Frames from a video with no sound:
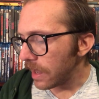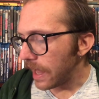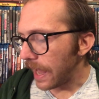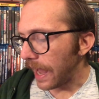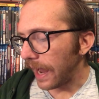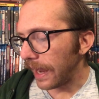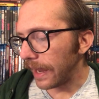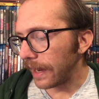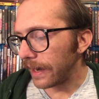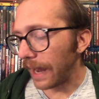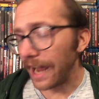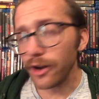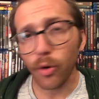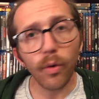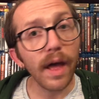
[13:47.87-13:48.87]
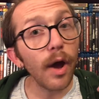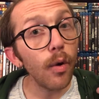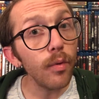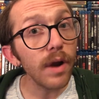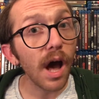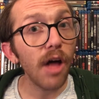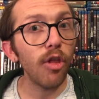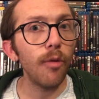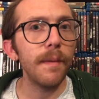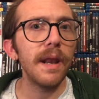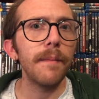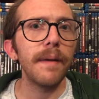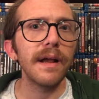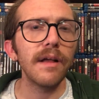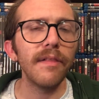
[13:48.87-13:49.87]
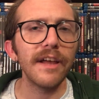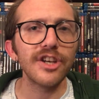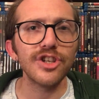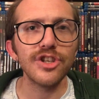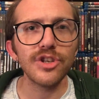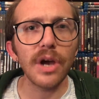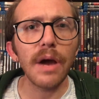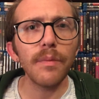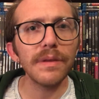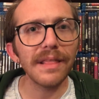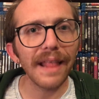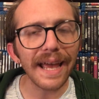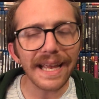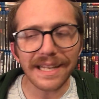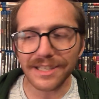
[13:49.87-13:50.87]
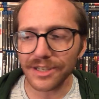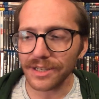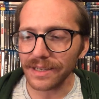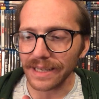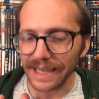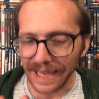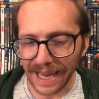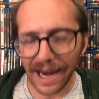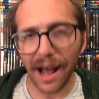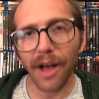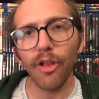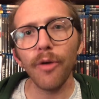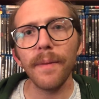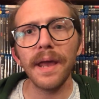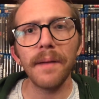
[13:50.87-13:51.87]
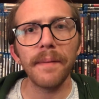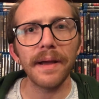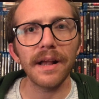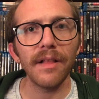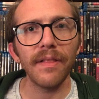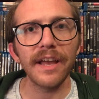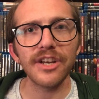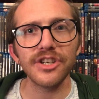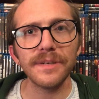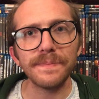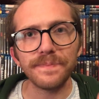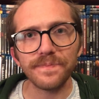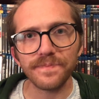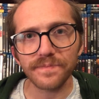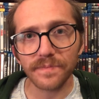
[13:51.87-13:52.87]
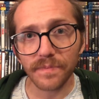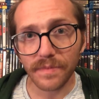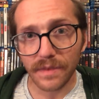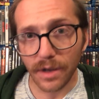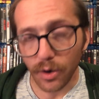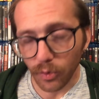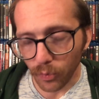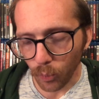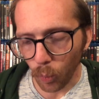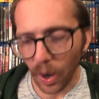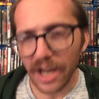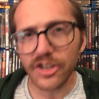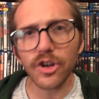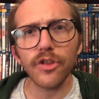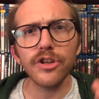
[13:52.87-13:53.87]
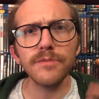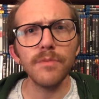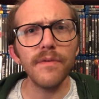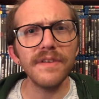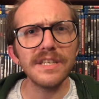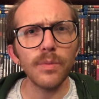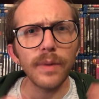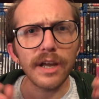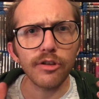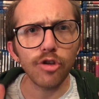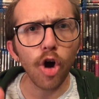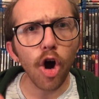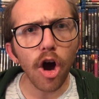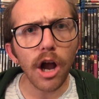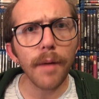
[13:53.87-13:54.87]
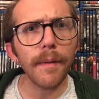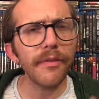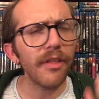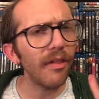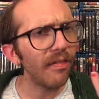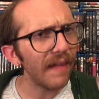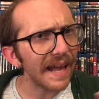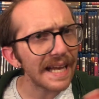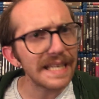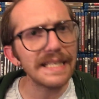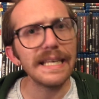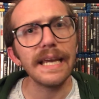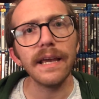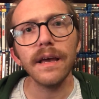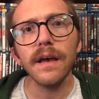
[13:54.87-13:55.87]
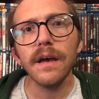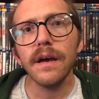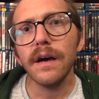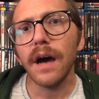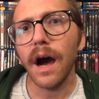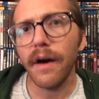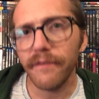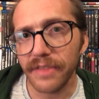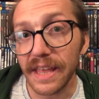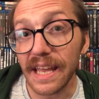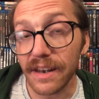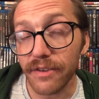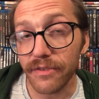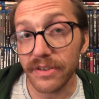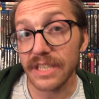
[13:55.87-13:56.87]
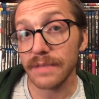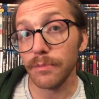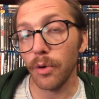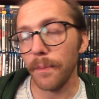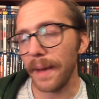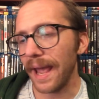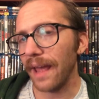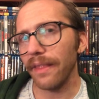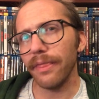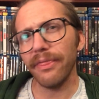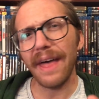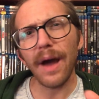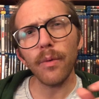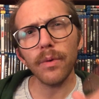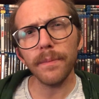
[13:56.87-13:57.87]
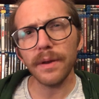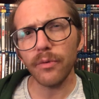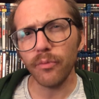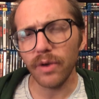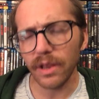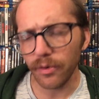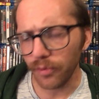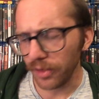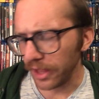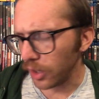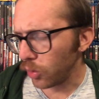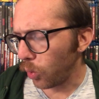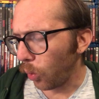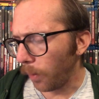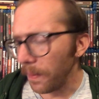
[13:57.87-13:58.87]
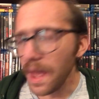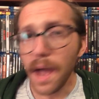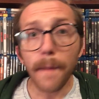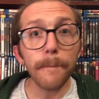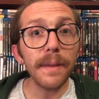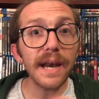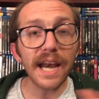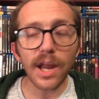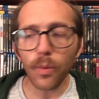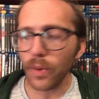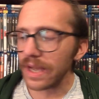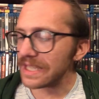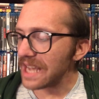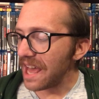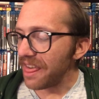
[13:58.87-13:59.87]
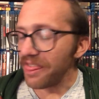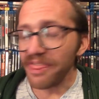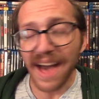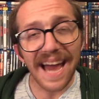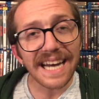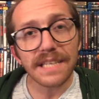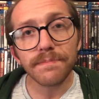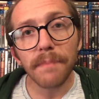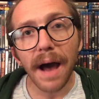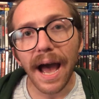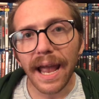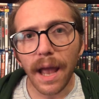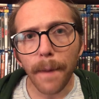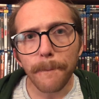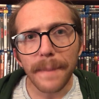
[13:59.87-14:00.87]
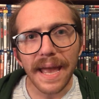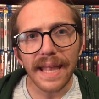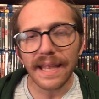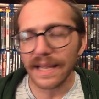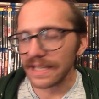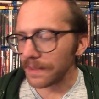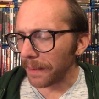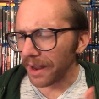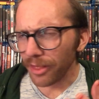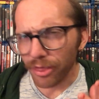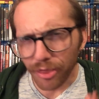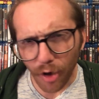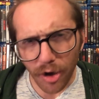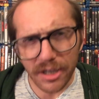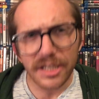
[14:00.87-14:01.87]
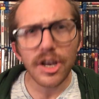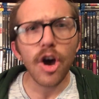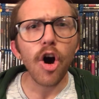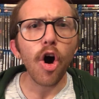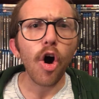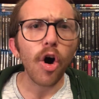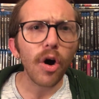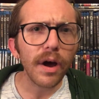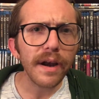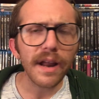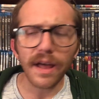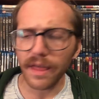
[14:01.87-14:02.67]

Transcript: And I don't own Hollow Man in my collection, so I would like to get Hollow Man in my collection, watch all those movies, and we can talk about the legacy of The Invisible Man. That would be really cool. But anyways, that is my opinions and my thoughts on